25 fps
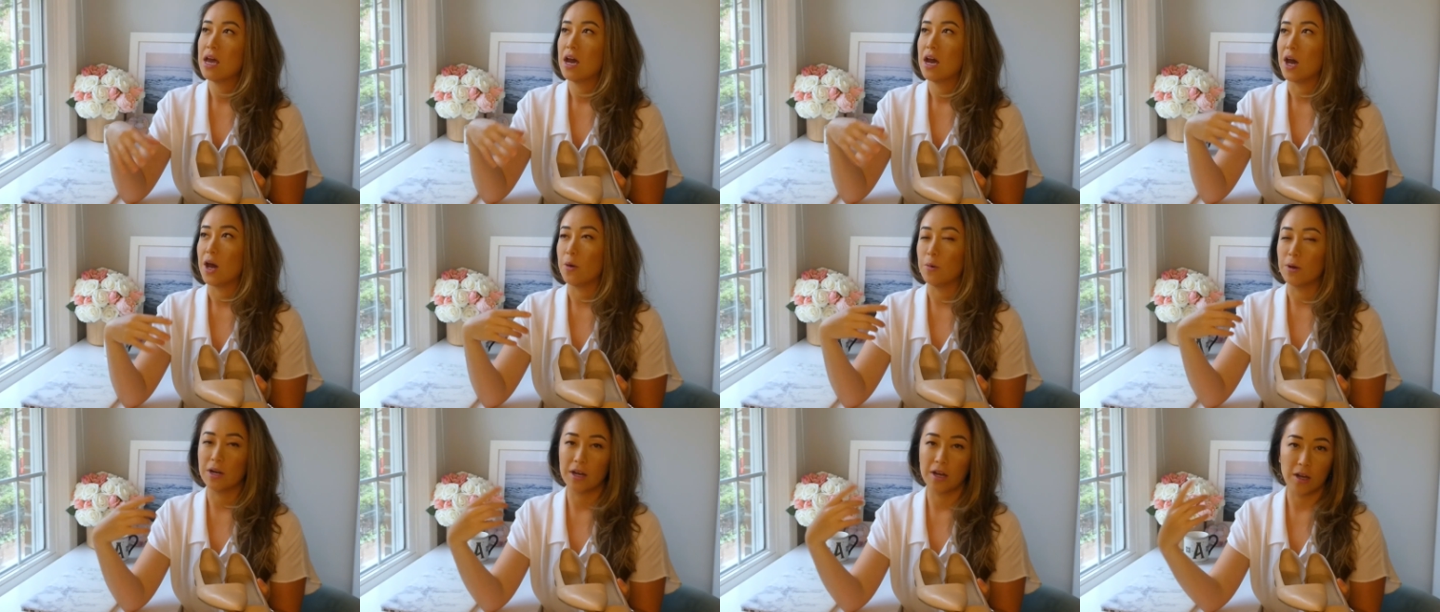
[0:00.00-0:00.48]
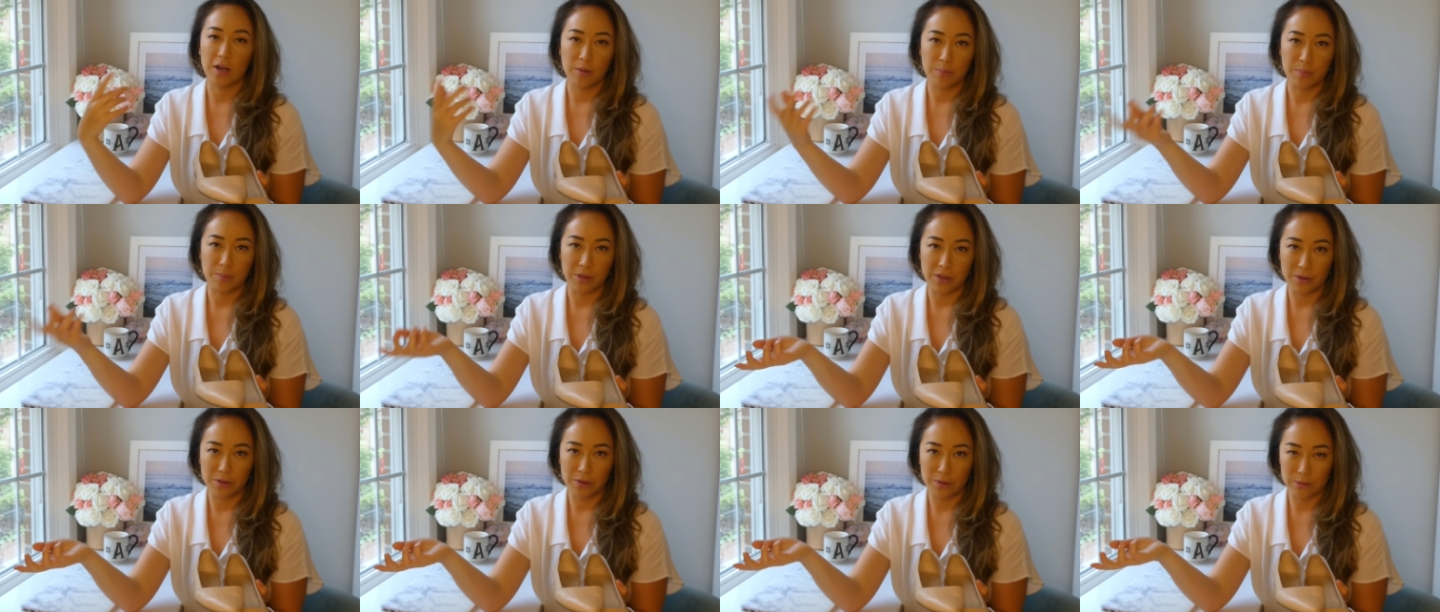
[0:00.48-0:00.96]
I want to help
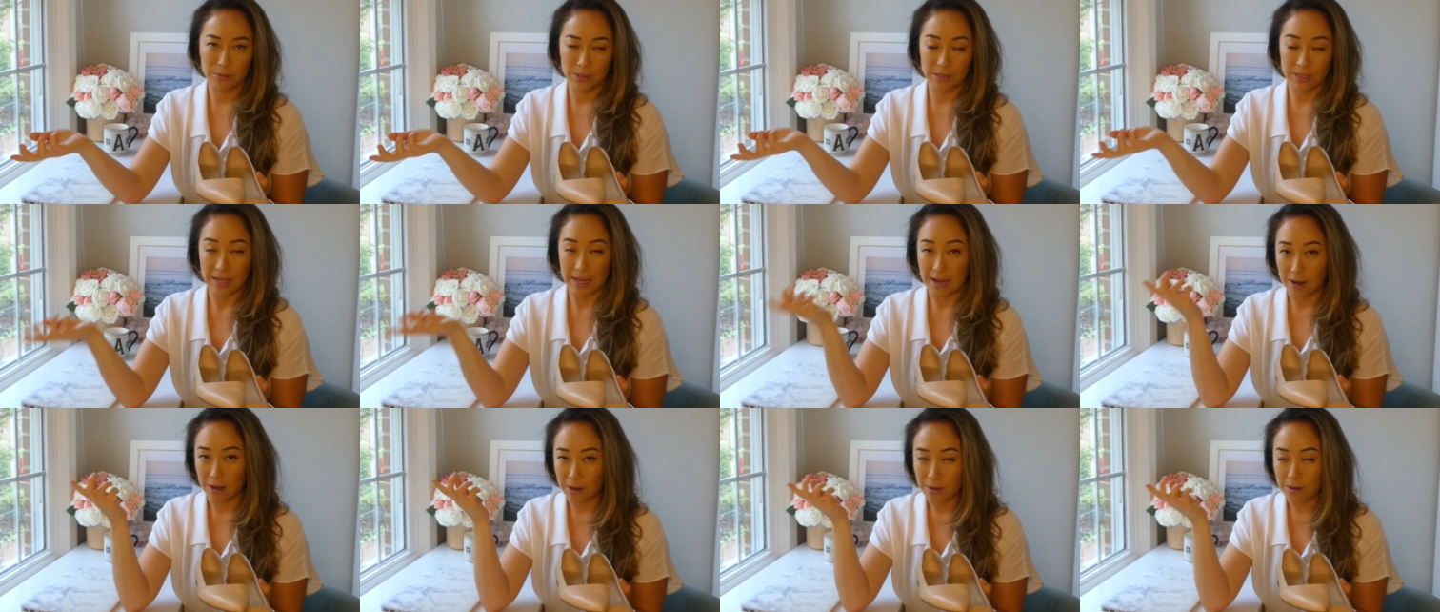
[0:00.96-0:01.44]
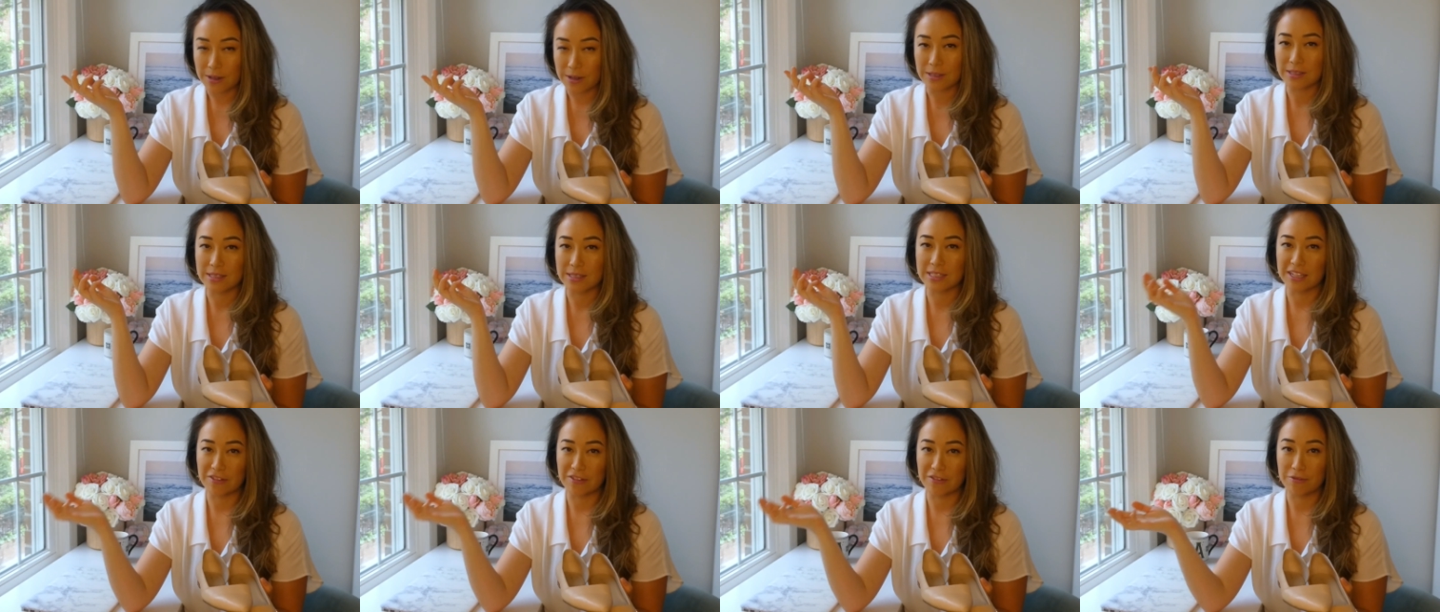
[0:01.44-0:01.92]
you out and
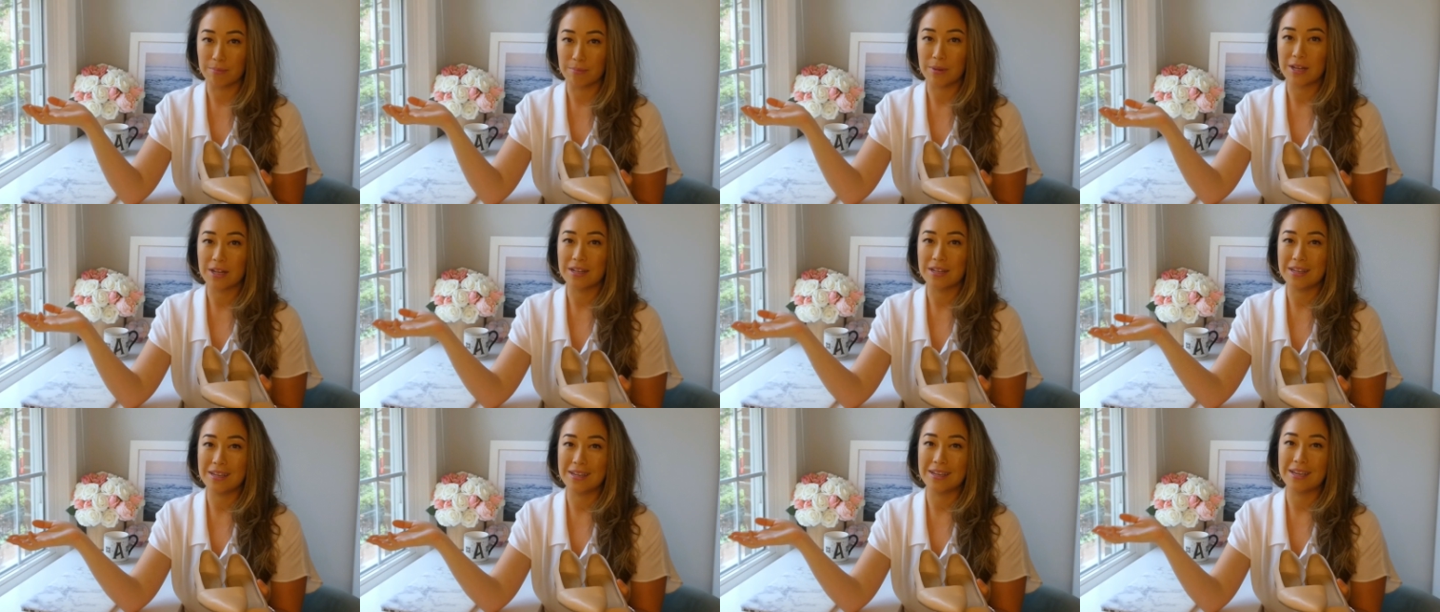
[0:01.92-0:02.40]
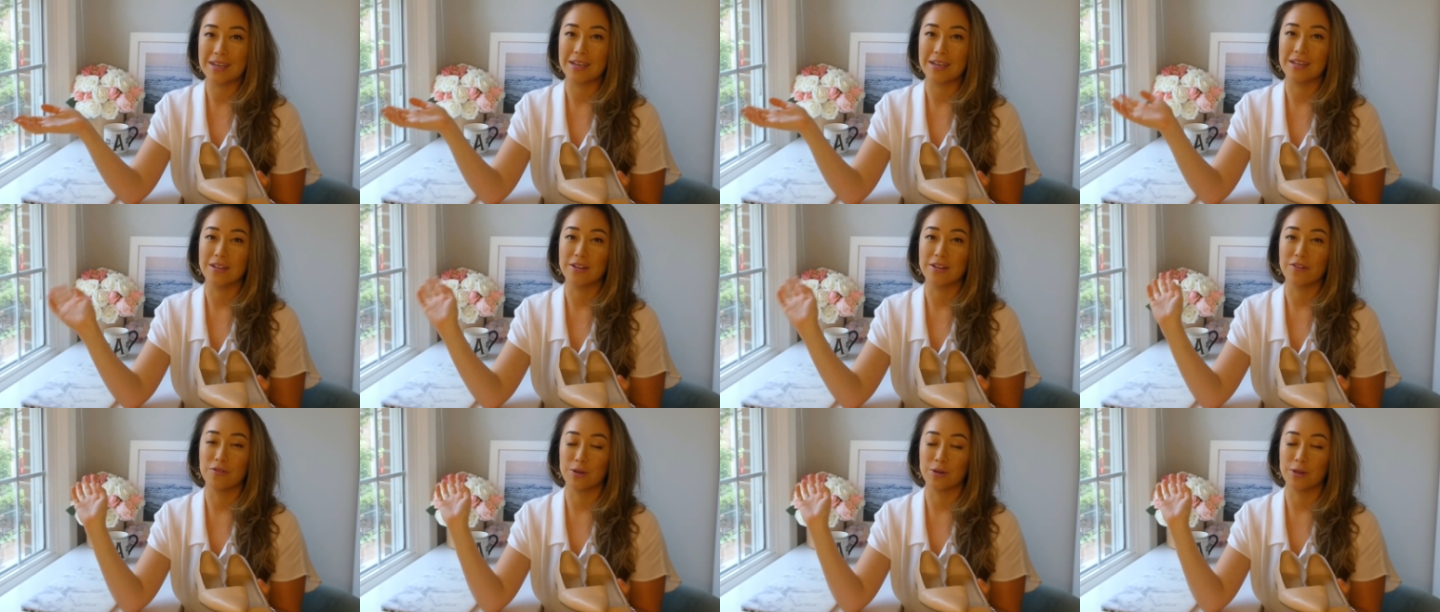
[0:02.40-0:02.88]
save money
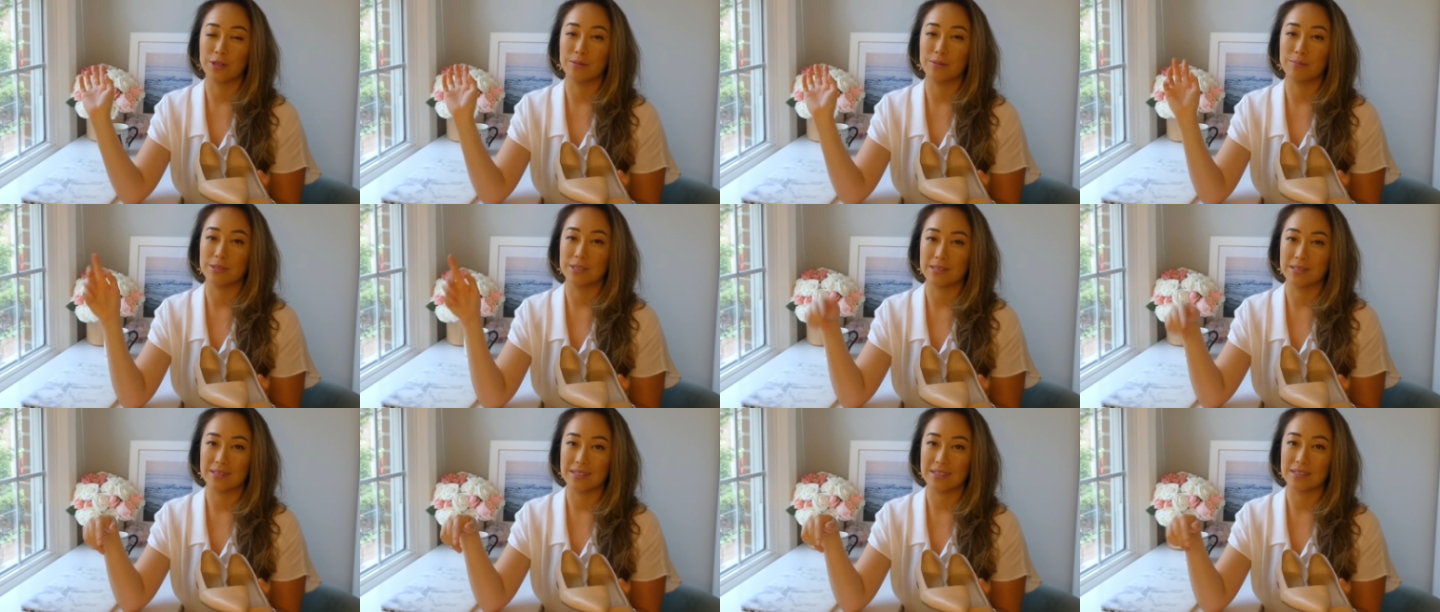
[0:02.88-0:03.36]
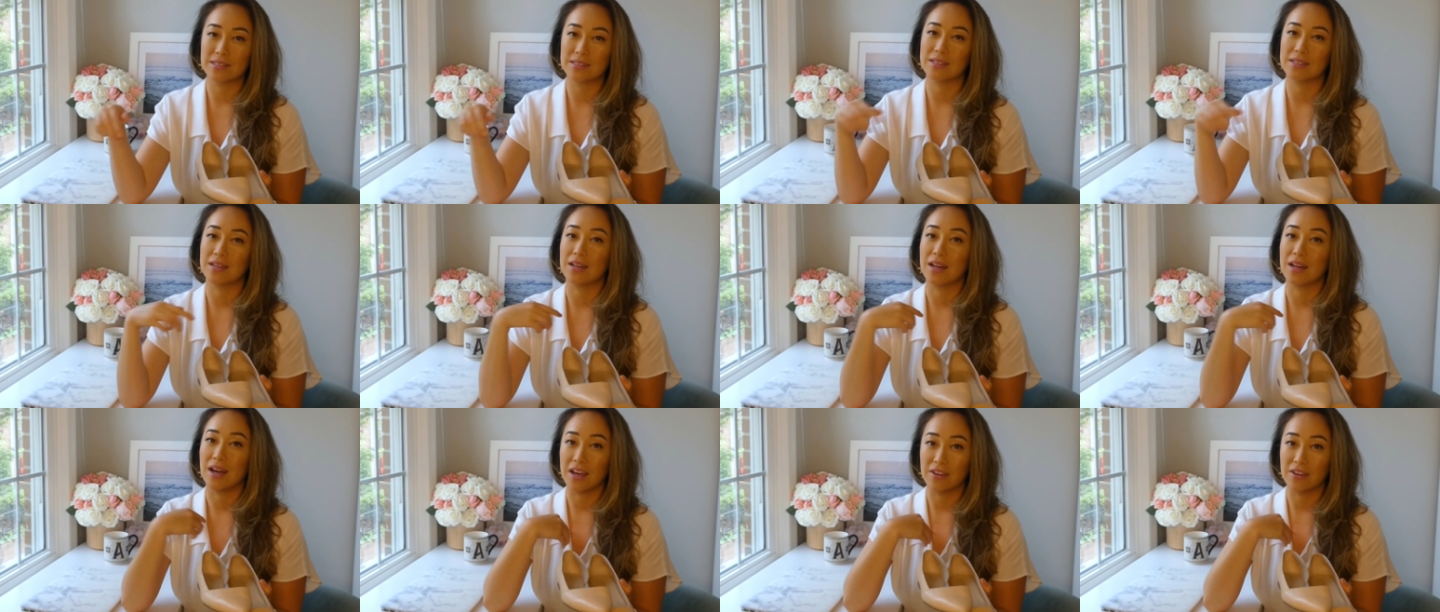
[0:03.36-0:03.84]
and avoid the mistakes
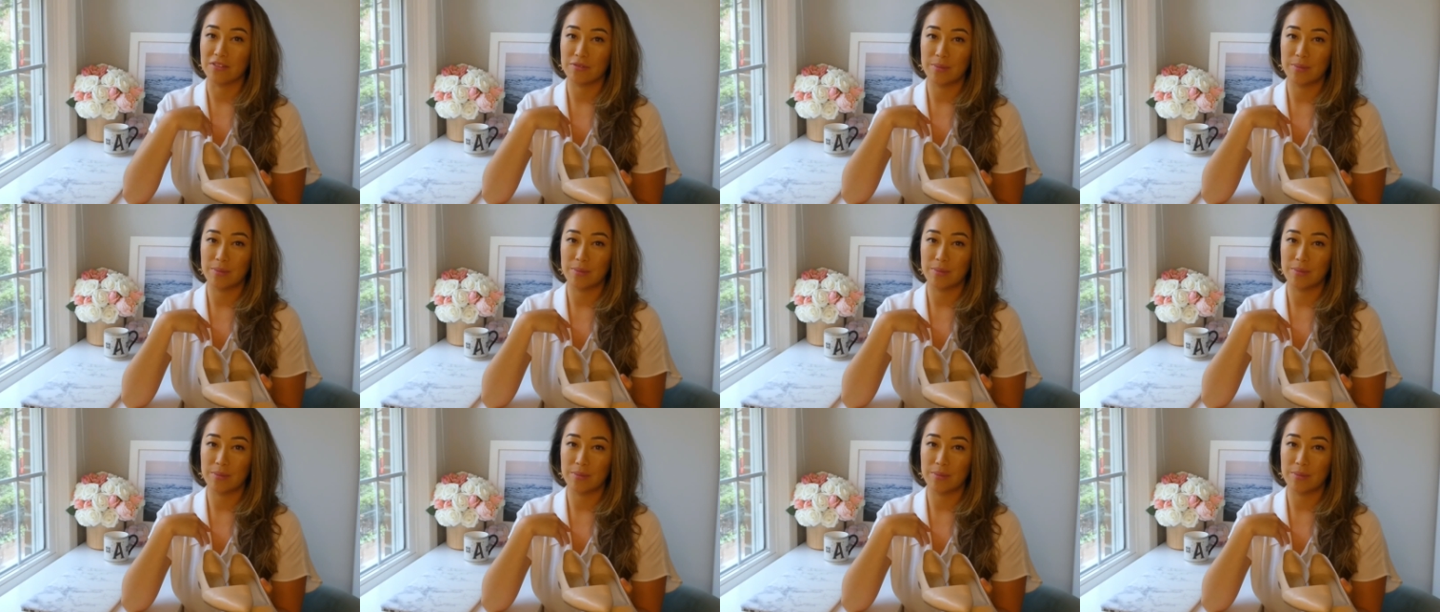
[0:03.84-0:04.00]
that I've